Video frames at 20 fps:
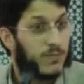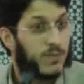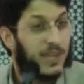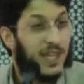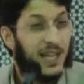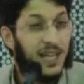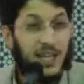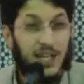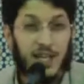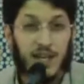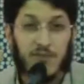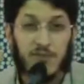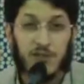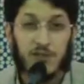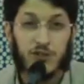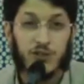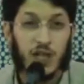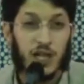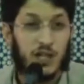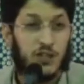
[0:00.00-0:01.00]
They'll
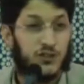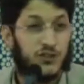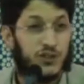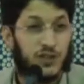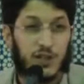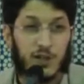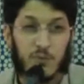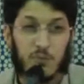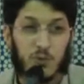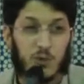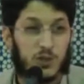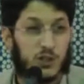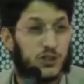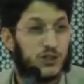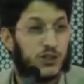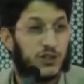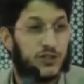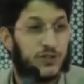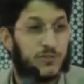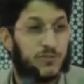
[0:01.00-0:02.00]
never change their
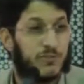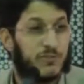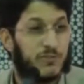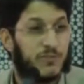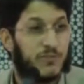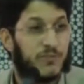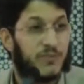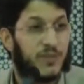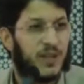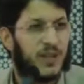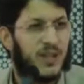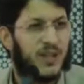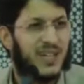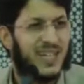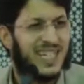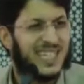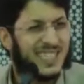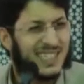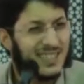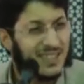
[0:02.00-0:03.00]
position.
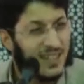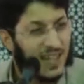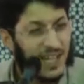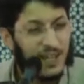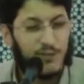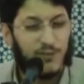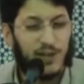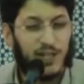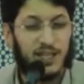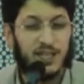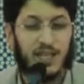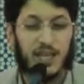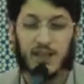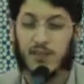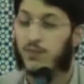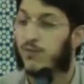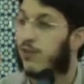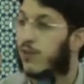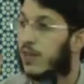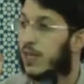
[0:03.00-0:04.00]
It's life and
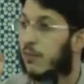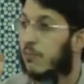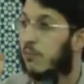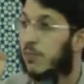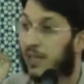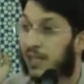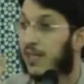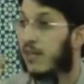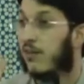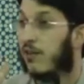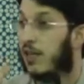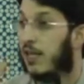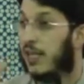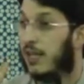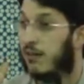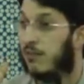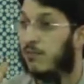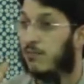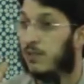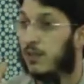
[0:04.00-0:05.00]
death for them,
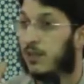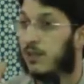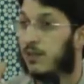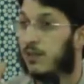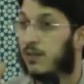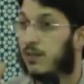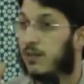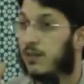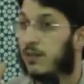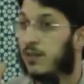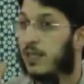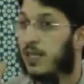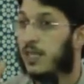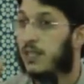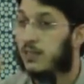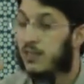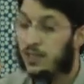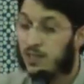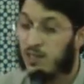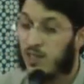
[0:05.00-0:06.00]
literally.
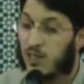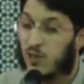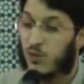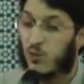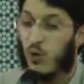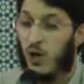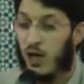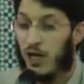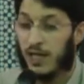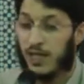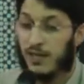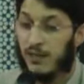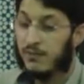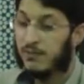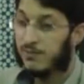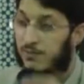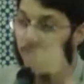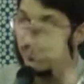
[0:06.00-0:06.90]
And this is why